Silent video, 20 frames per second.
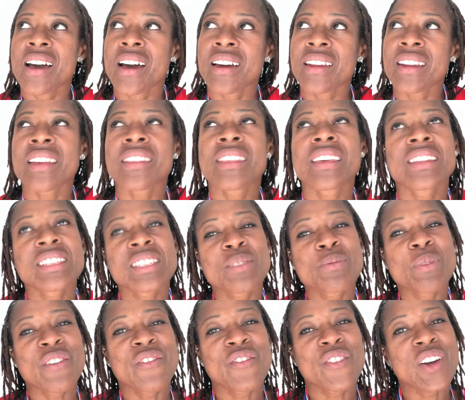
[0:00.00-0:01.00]
And I think this
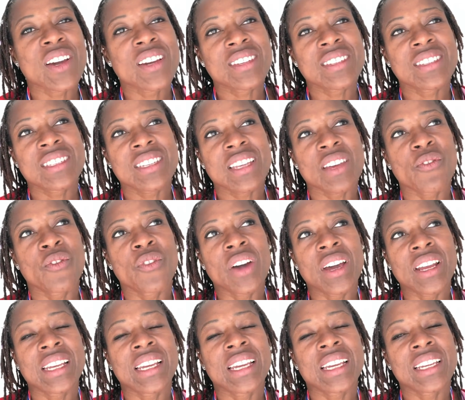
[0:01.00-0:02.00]
is my first
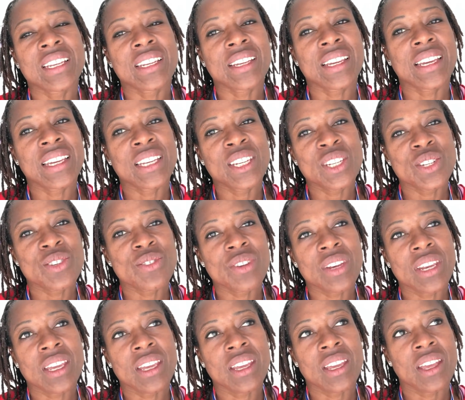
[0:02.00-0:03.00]
running
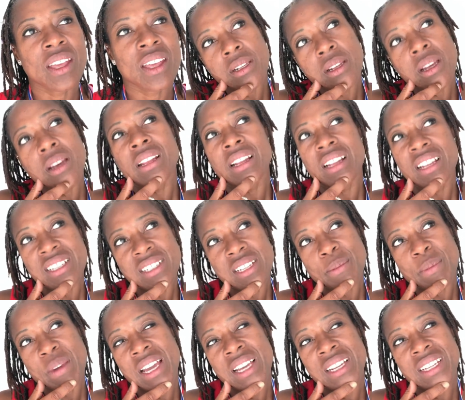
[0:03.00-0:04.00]
injury. Last
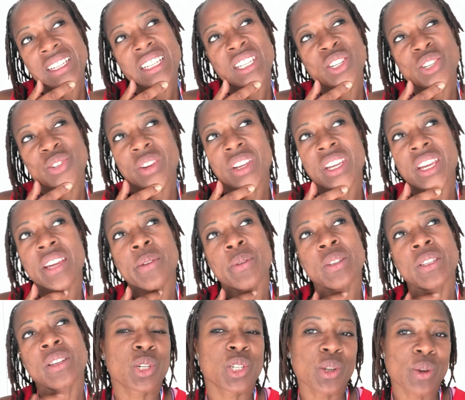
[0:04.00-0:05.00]
time I had an injury, it
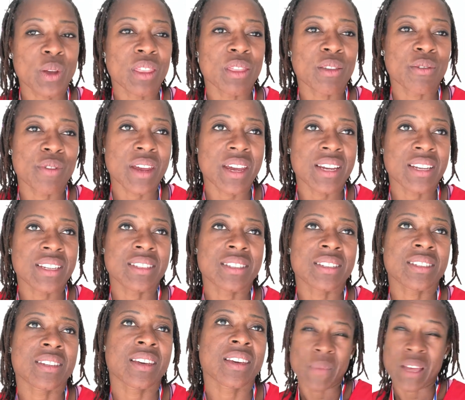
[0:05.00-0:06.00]
was during the
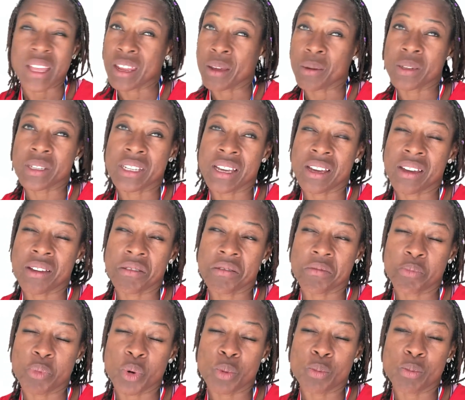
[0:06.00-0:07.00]
race, and that was at
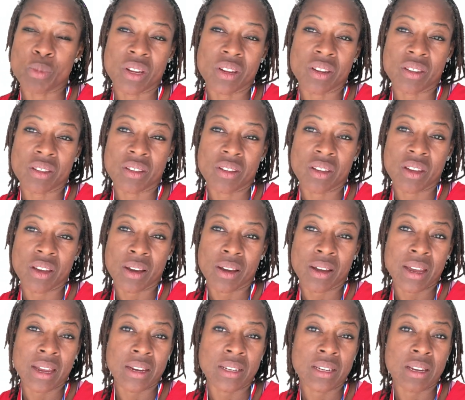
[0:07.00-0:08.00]
Bournemouth
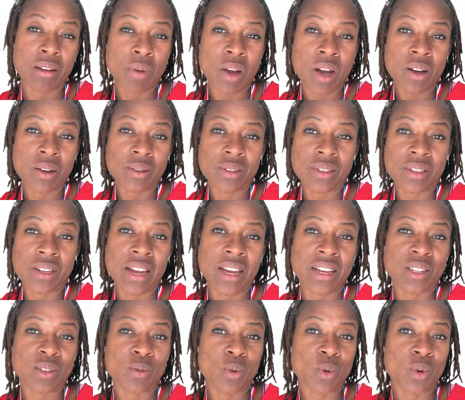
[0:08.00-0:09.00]
at 18 miles, and I
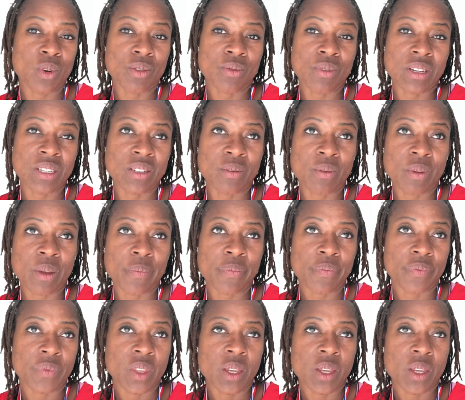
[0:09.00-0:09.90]
had to walk the rest of it.